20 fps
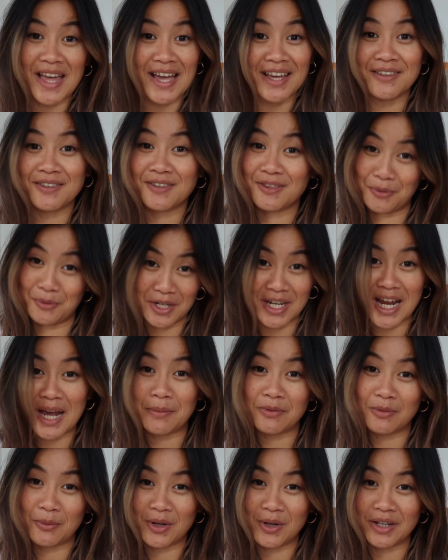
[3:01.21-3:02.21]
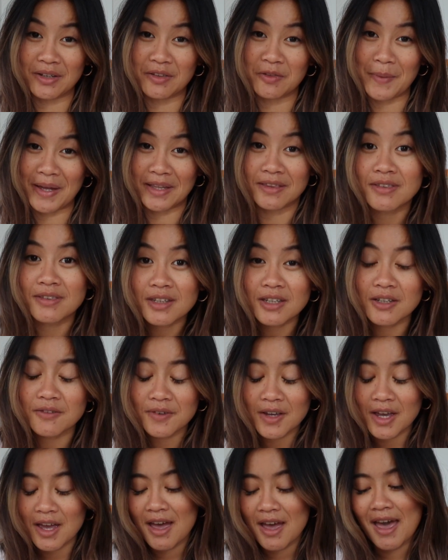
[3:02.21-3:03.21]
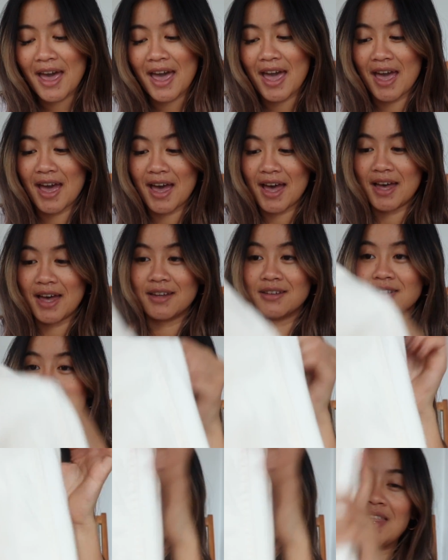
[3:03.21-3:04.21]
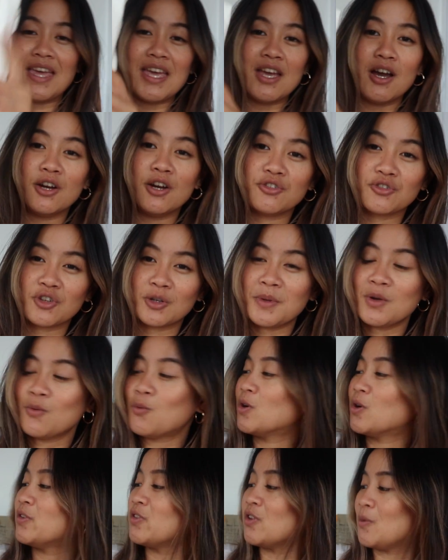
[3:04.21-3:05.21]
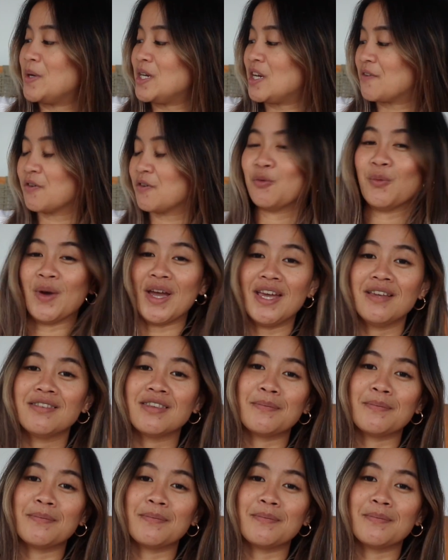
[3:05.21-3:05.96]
that is 3 times more expensive, and they are just gonna be worn so many different ways.